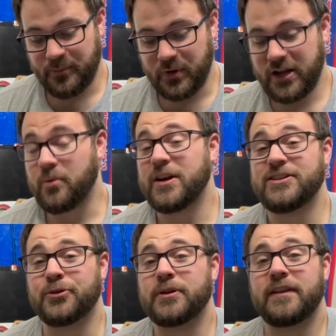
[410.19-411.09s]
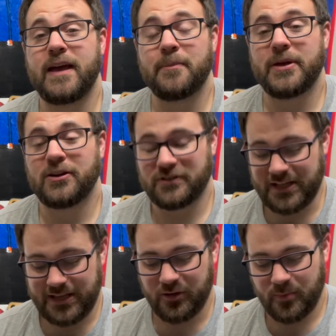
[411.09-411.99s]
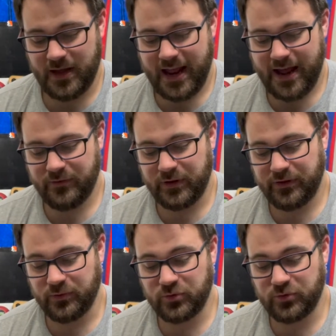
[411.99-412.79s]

breakaway during that penalty kill about halfway through.